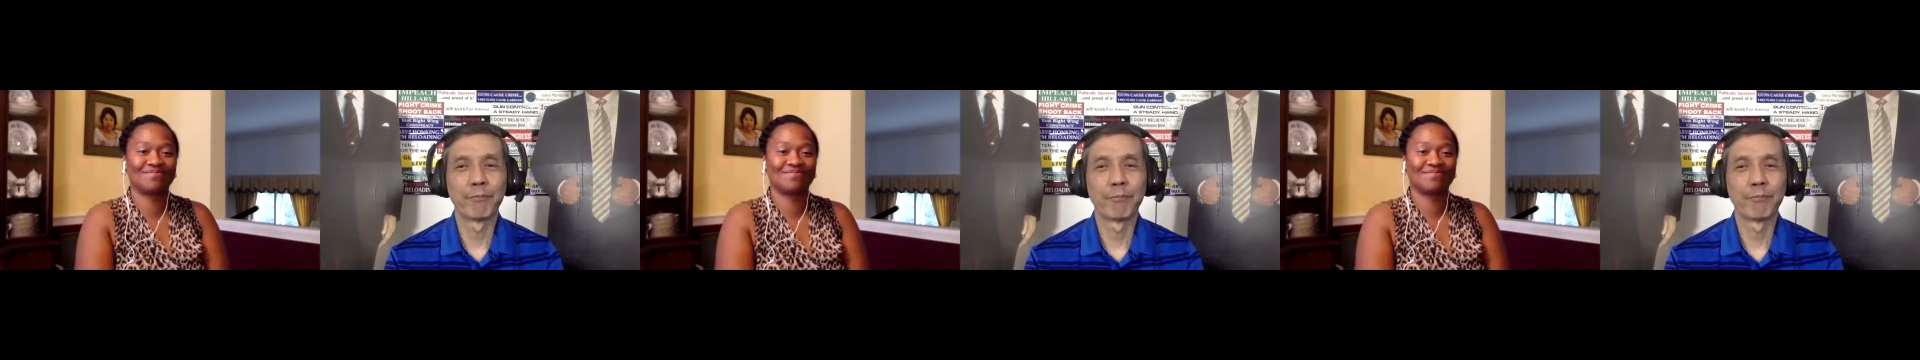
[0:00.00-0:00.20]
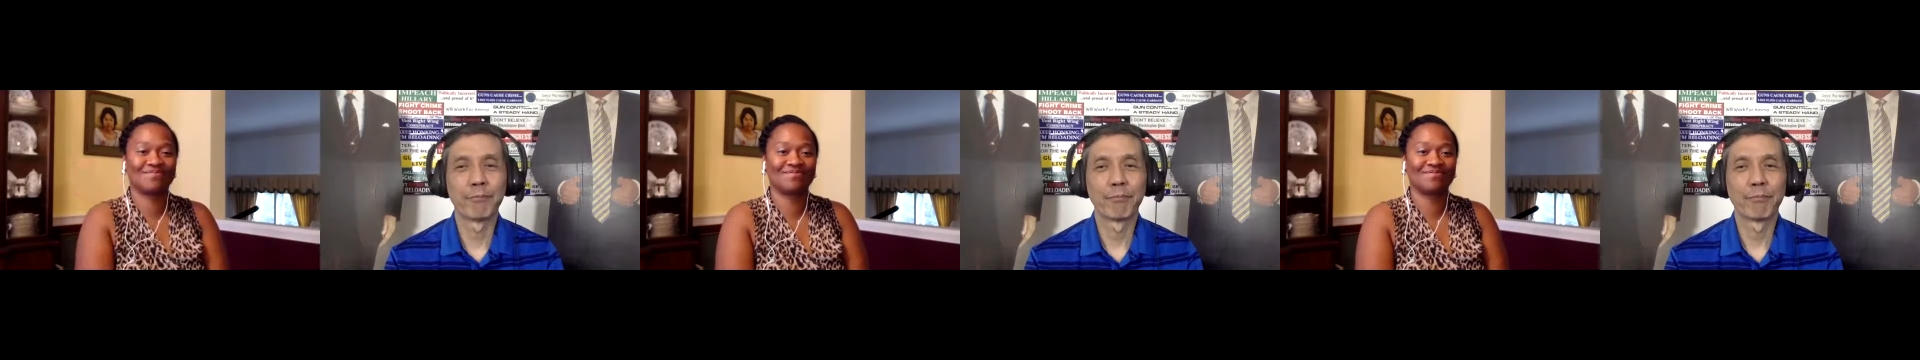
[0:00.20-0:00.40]

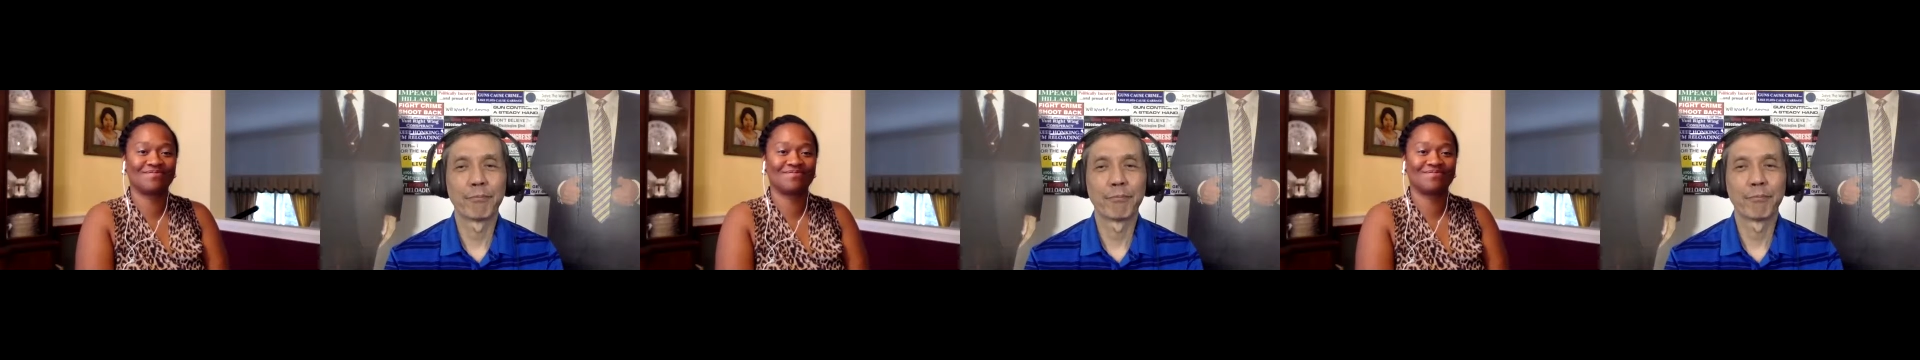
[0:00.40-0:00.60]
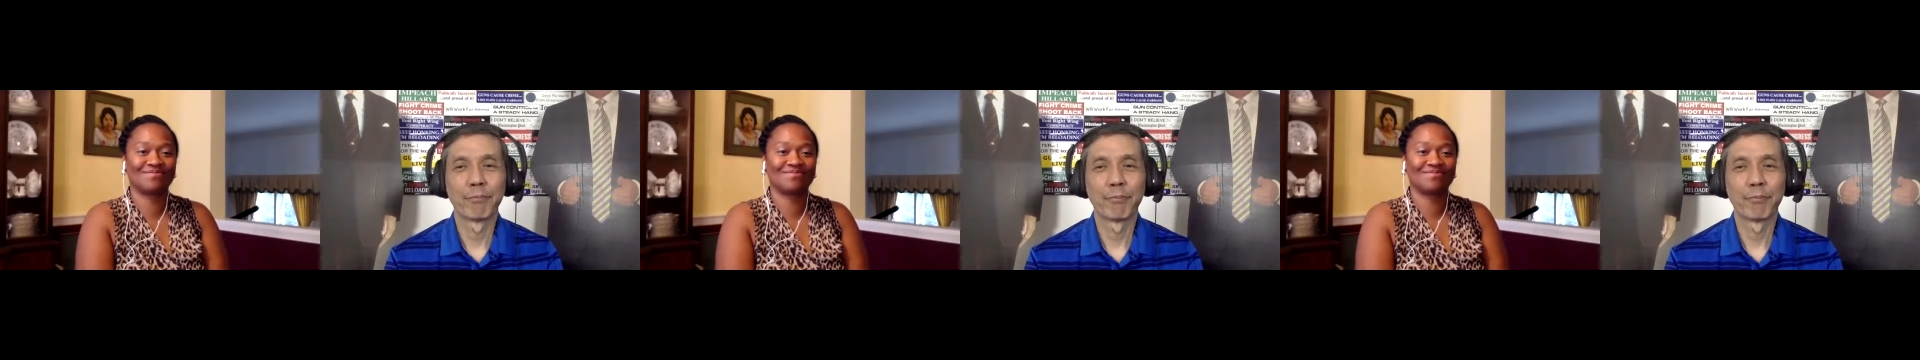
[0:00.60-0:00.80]

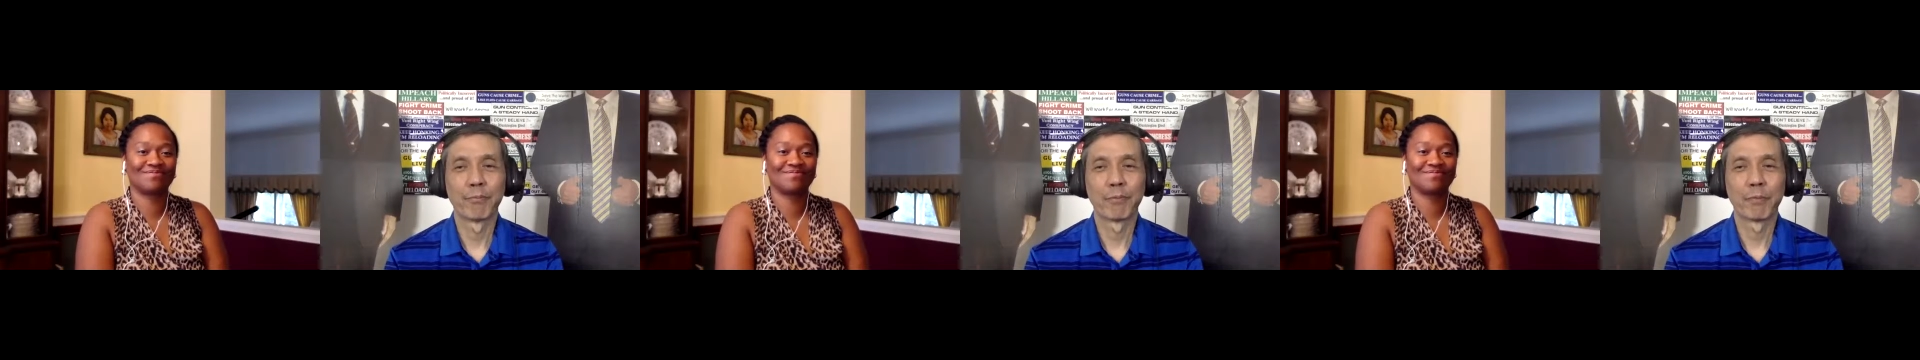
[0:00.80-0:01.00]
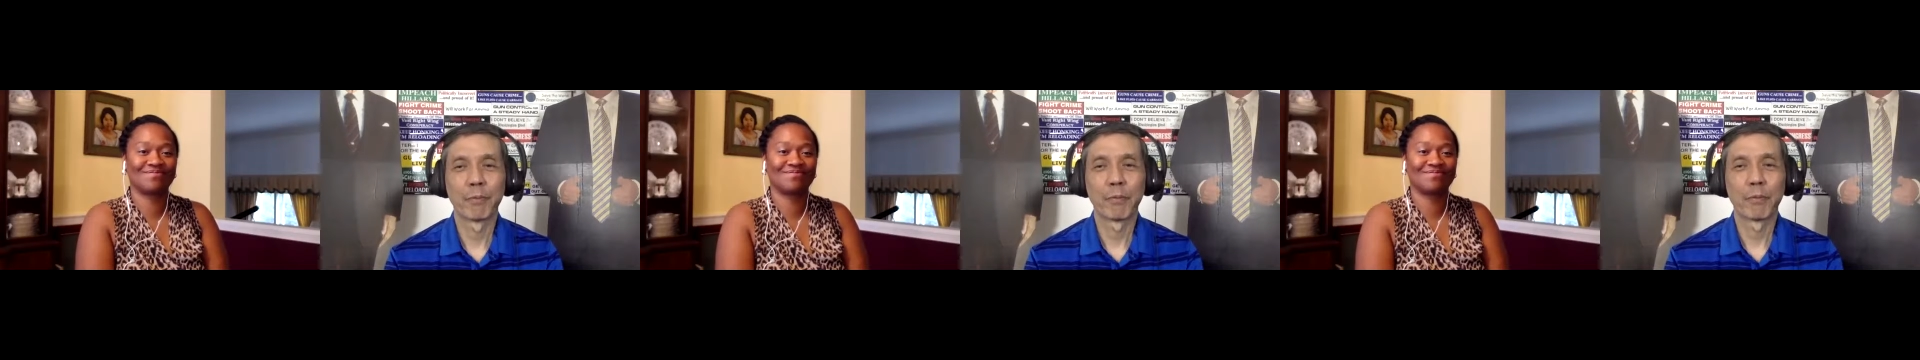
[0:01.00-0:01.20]

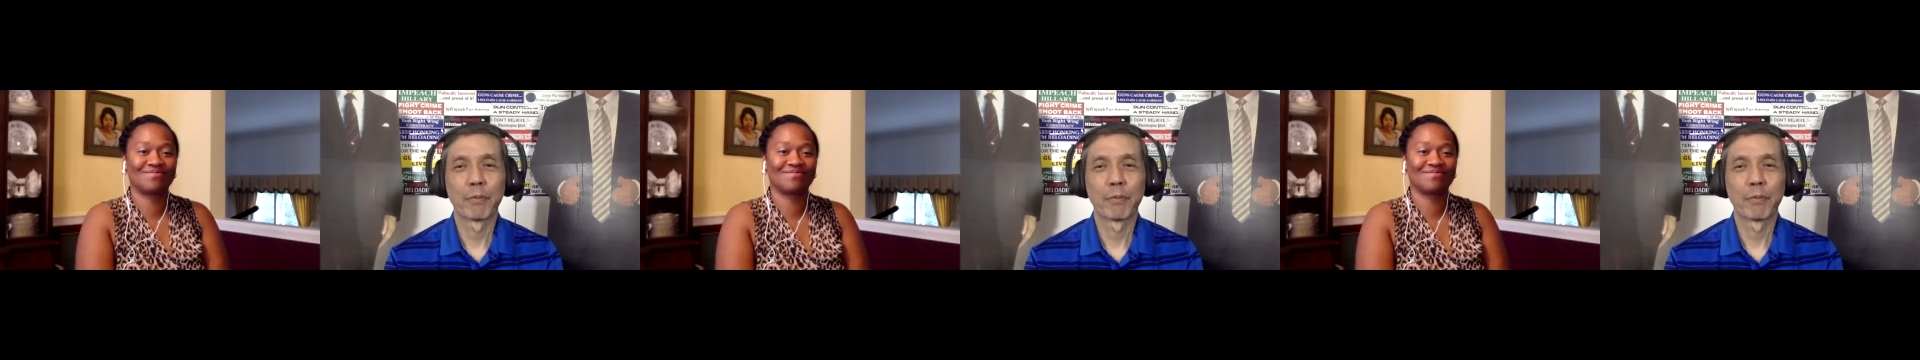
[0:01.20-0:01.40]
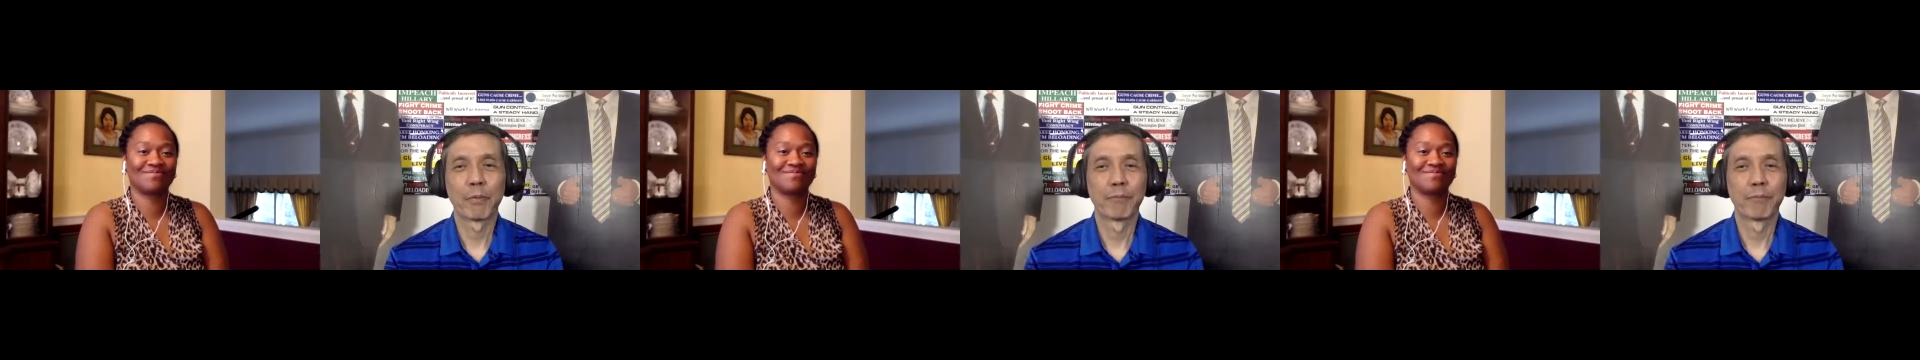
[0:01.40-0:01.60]

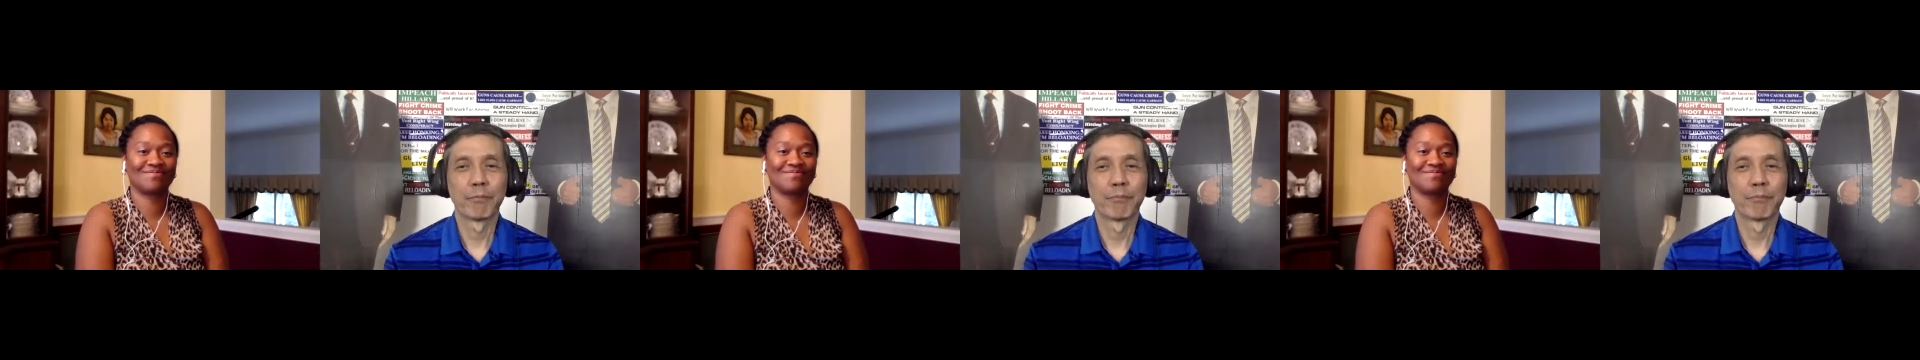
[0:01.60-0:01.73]
No one is speaking in this clip.